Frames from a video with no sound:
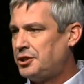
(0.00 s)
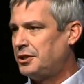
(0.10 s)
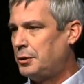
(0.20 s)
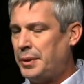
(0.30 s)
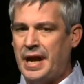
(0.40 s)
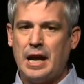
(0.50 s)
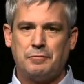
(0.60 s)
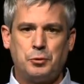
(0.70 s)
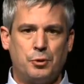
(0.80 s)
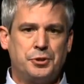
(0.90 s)
that we have
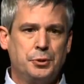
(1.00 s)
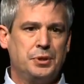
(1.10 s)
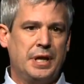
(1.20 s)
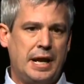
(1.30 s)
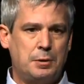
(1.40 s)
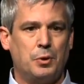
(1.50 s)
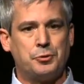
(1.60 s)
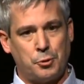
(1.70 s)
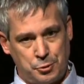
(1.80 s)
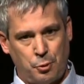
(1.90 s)
towards using animals
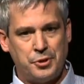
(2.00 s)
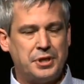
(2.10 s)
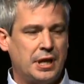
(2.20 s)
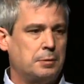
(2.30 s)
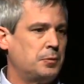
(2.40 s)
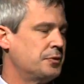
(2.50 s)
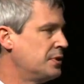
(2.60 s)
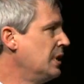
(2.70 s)
or towards animals.